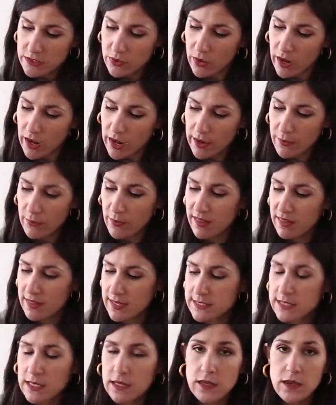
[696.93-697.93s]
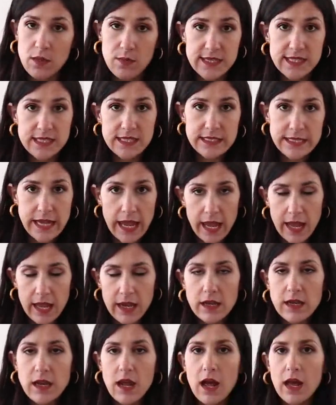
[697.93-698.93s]
So I wear these in a US
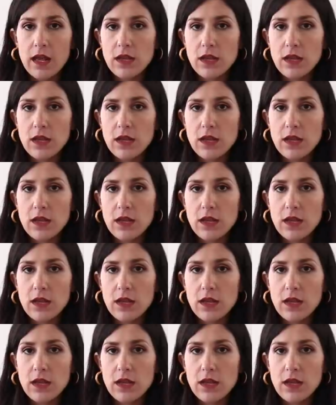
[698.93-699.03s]
10.